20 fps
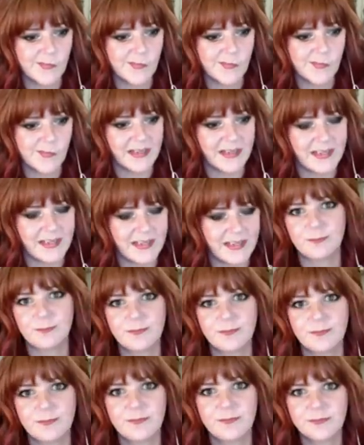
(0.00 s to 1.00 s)

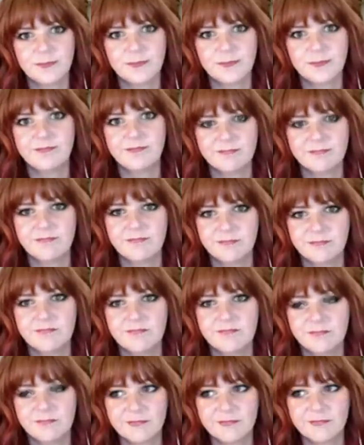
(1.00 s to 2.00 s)

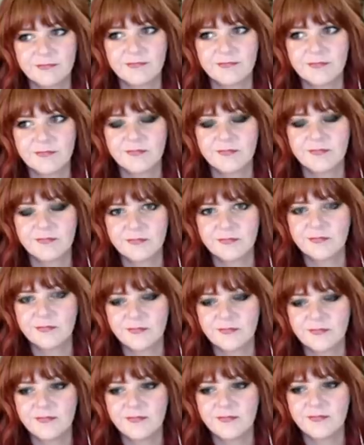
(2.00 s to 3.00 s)

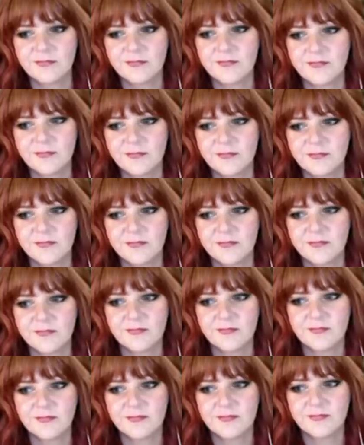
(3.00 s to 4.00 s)

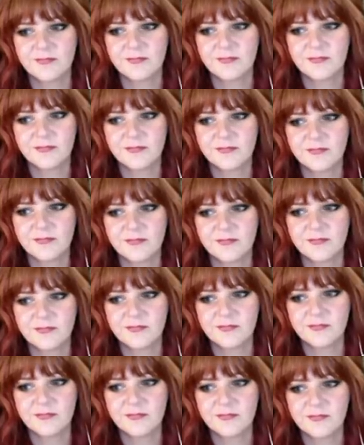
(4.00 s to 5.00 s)

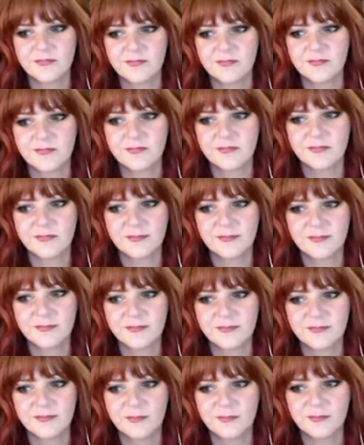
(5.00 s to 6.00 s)

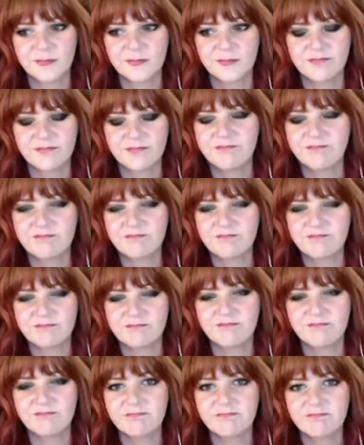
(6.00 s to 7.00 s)

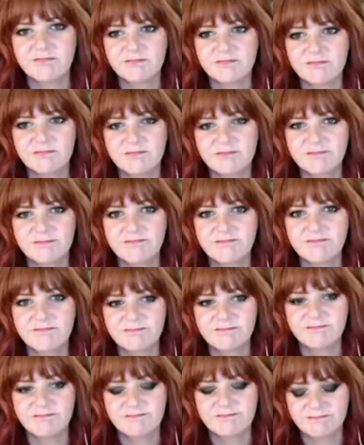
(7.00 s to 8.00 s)
(not speaking)